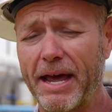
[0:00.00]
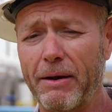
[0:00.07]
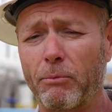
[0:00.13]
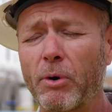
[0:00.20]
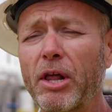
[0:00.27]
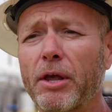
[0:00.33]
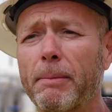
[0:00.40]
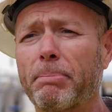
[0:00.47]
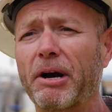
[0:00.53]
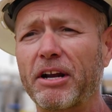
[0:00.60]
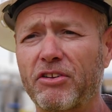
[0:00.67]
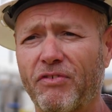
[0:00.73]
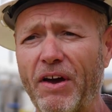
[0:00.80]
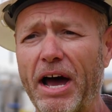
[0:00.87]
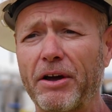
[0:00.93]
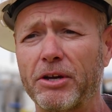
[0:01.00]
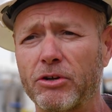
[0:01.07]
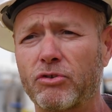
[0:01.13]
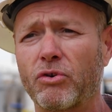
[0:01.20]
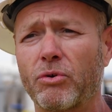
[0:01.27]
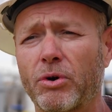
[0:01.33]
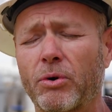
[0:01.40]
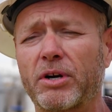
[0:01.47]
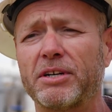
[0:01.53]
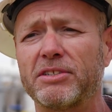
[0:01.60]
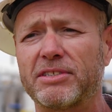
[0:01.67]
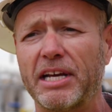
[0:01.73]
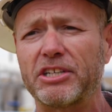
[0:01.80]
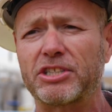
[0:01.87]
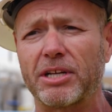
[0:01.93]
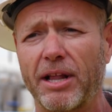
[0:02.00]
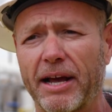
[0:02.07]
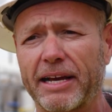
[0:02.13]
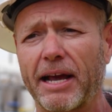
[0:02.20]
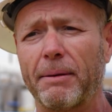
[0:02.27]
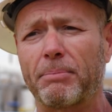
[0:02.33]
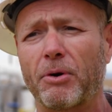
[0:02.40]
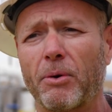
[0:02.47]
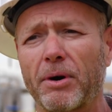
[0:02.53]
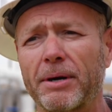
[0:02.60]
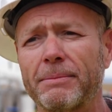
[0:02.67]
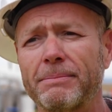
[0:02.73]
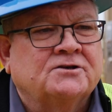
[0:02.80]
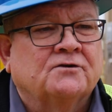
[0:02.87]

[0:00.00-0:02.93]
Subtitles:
really brings value to an organization like EPCOR.